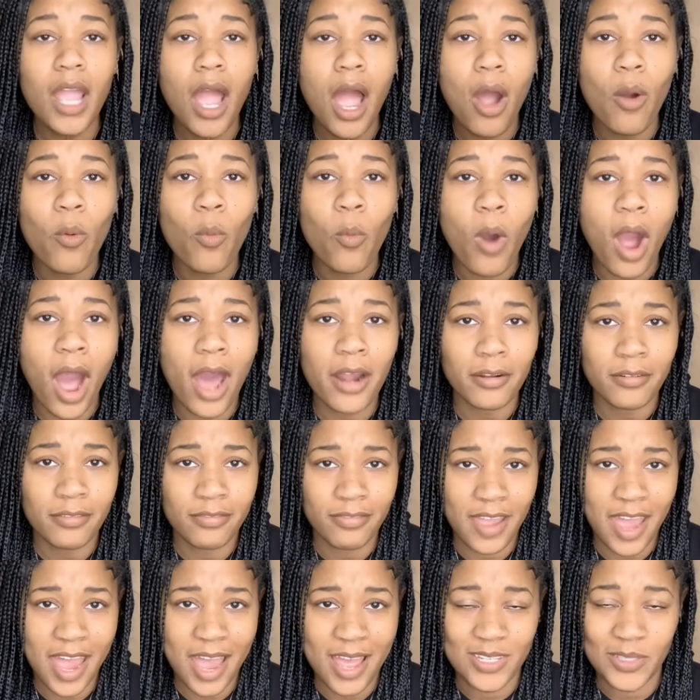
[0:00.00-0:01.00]
A water
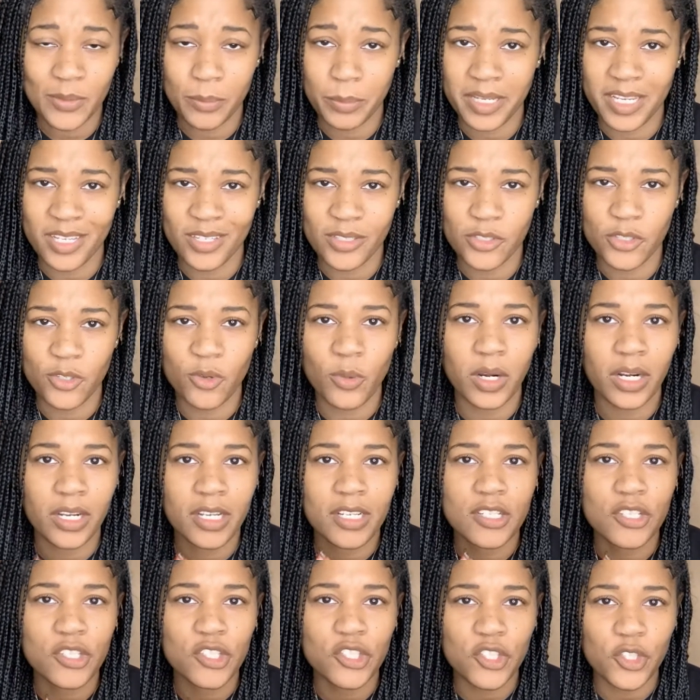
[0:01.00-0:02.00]
fast means you are
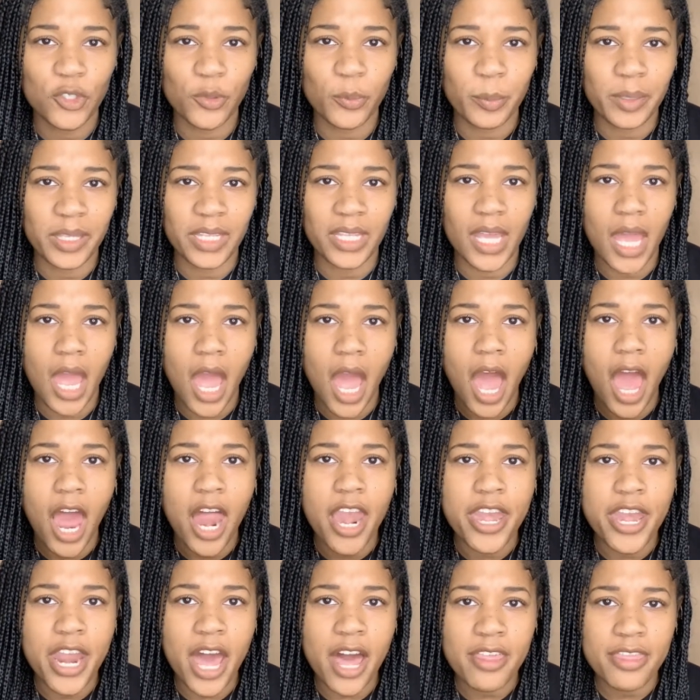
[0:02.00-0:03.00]
consuming
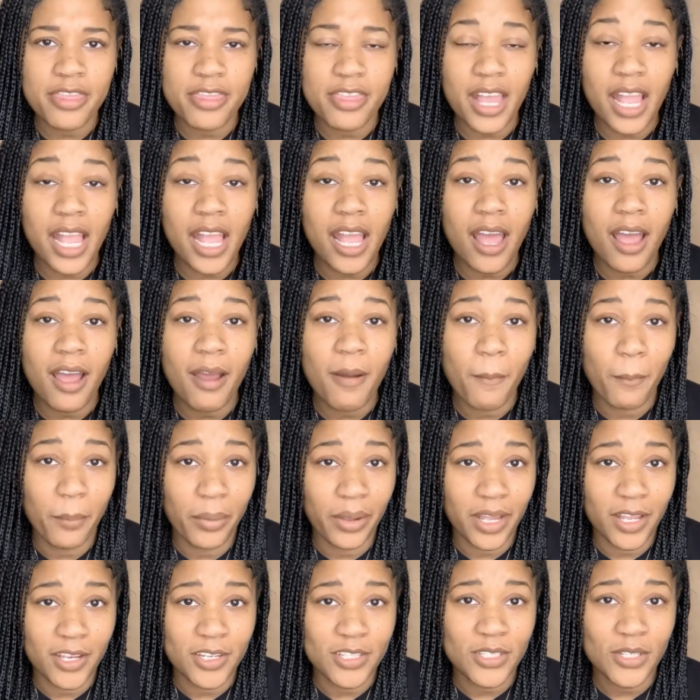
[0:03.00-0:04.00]
nothing
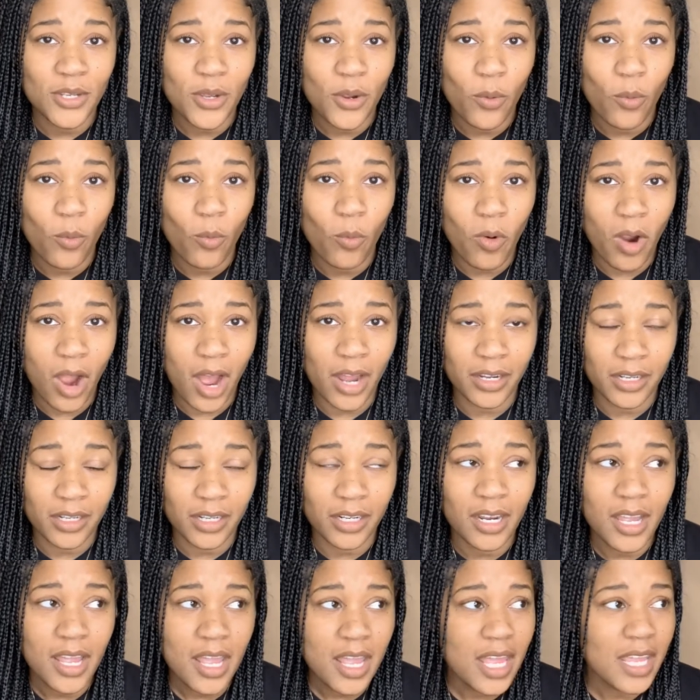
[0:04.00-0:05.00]
but
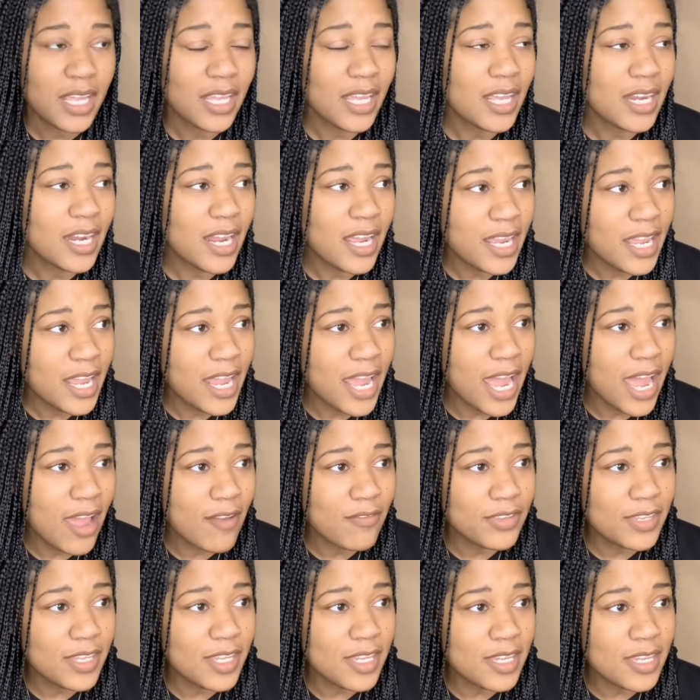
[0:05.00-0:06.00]
water. Can I
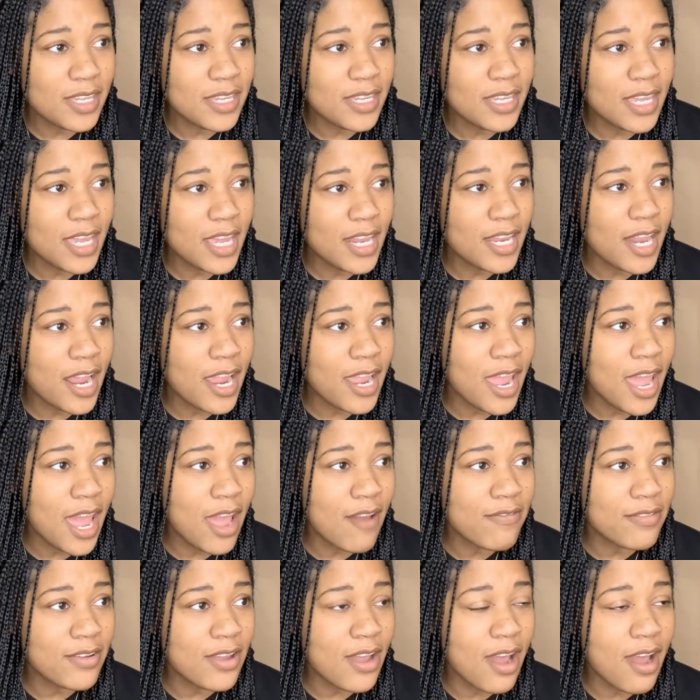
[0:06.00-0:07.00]
have tea? Can I
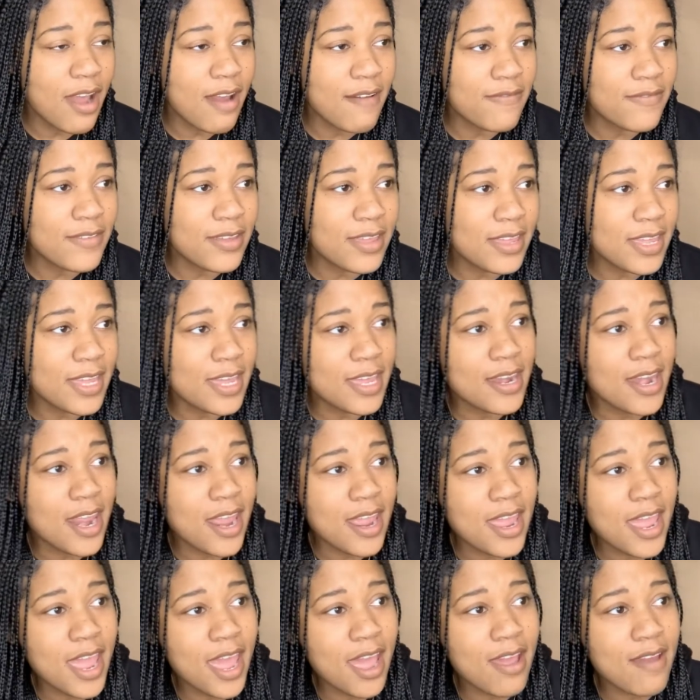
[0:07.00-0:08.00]
have coffee? Can
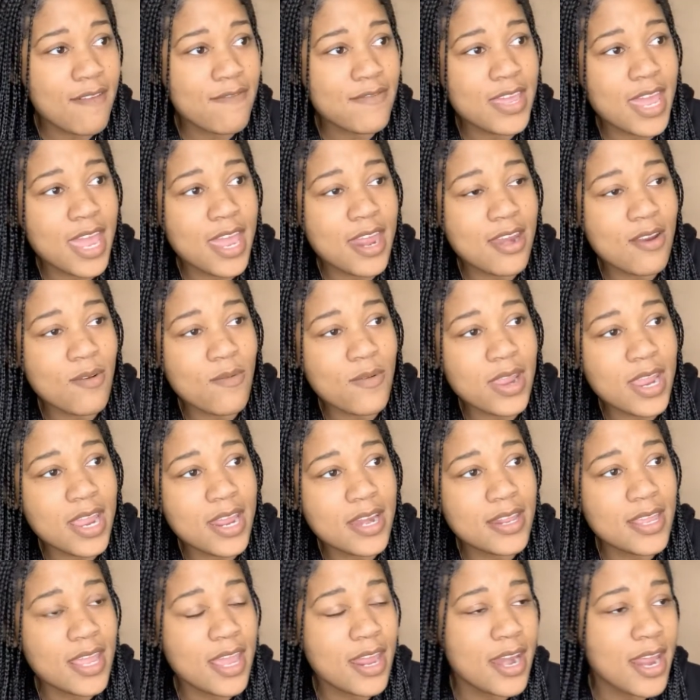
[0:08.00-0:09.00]
I have
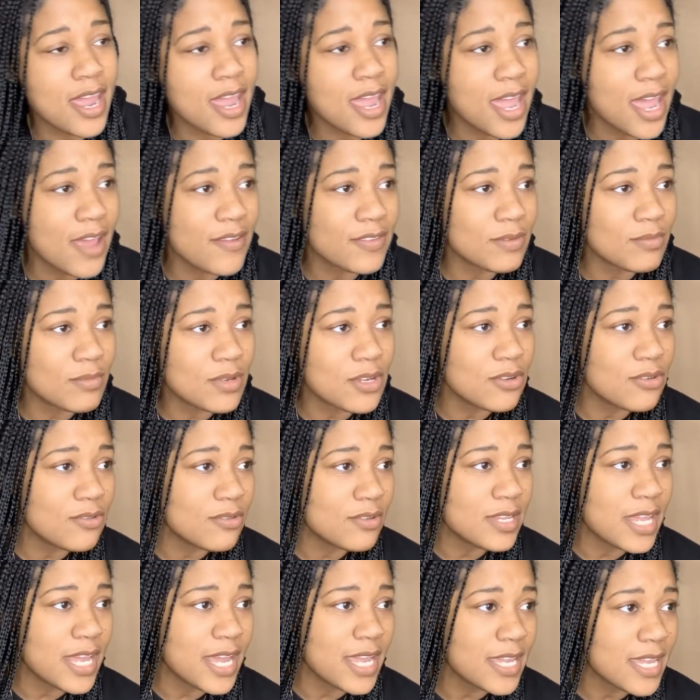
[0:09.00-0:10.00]
Gatorade? Can I have some
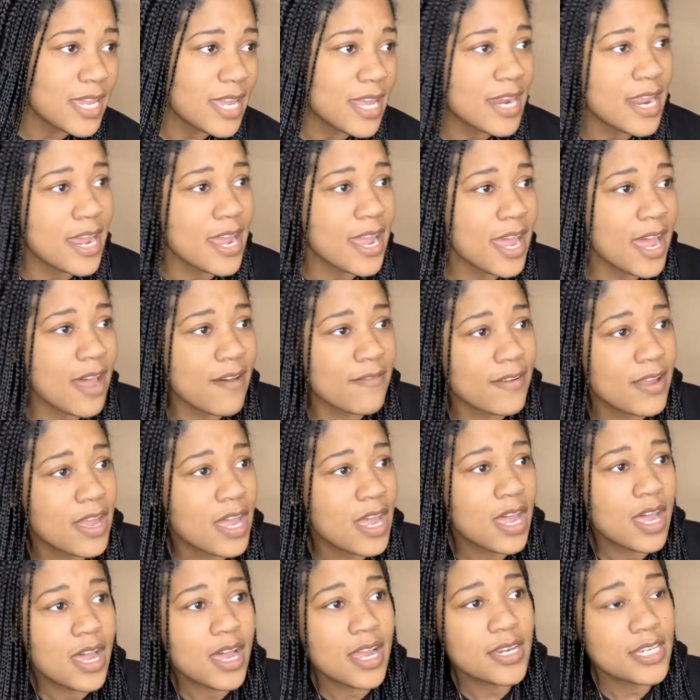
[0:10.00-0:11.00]
Kool-Aid? Can I have
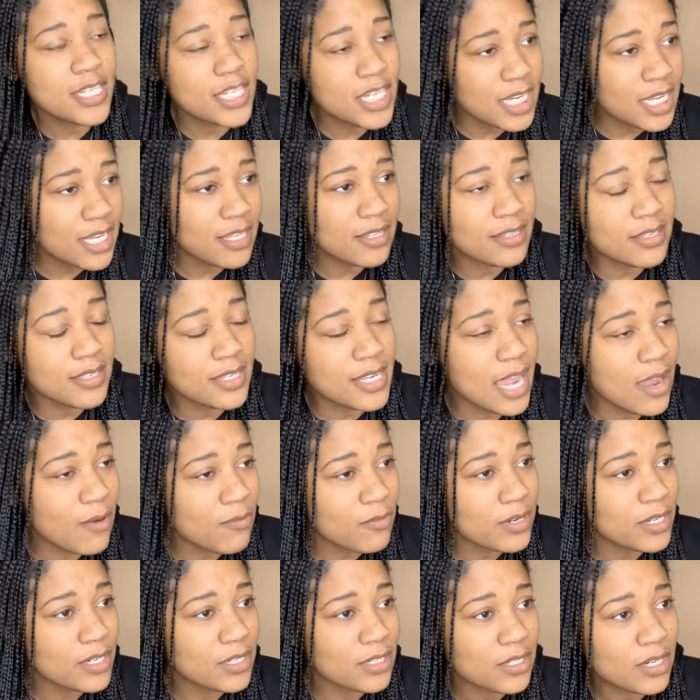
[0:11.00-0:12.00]
a chicken
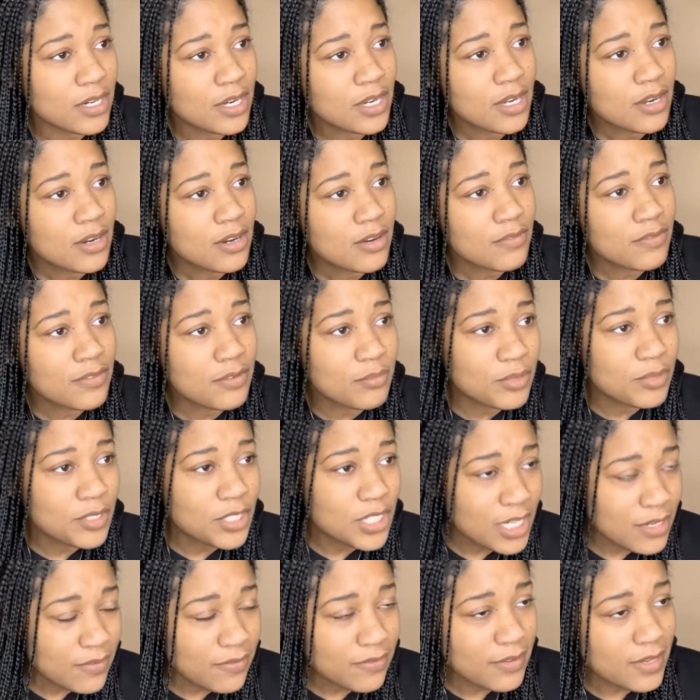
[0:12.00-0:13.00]
sandwich from
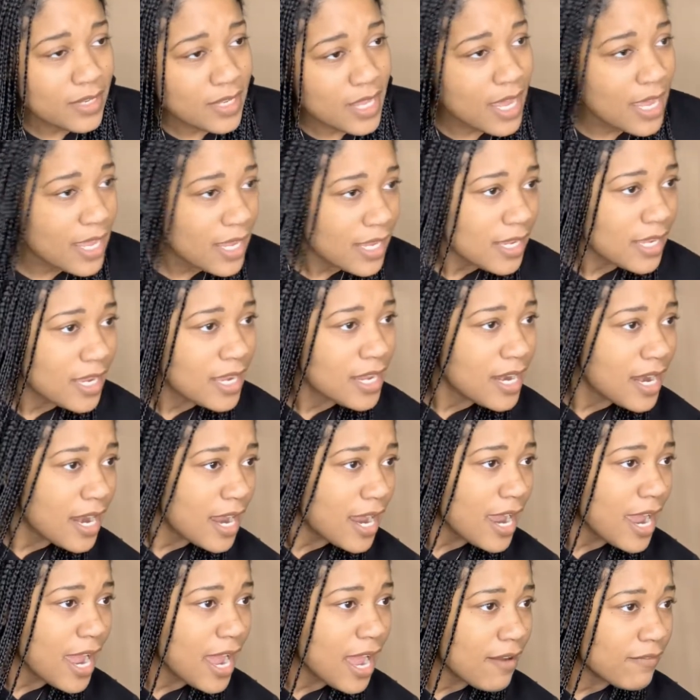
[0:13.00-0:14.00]
Chick-fil-A? Can I
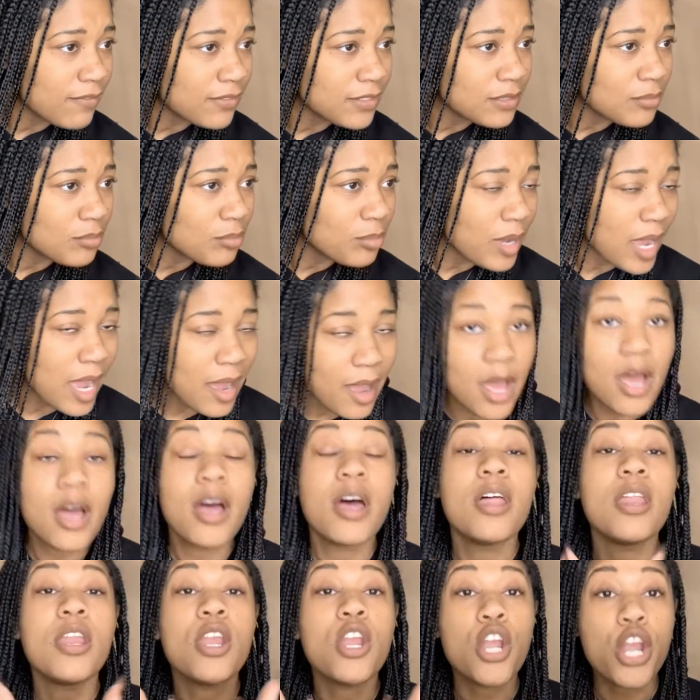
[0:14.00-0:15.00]
have some pop?
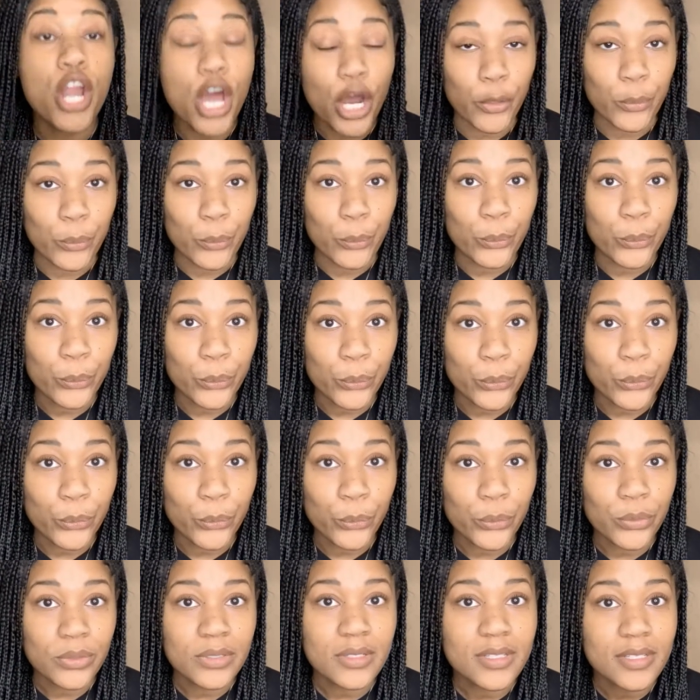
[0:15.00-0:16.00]
No.
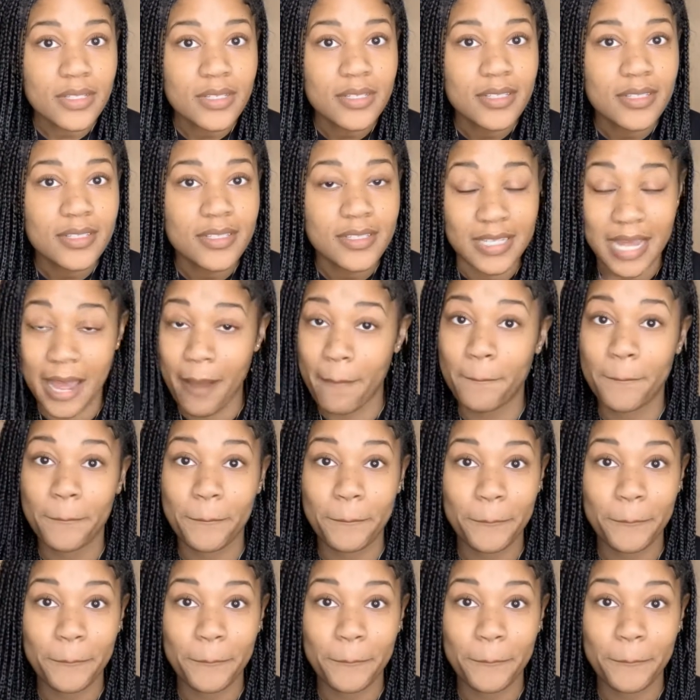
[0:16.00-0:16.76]
Stop.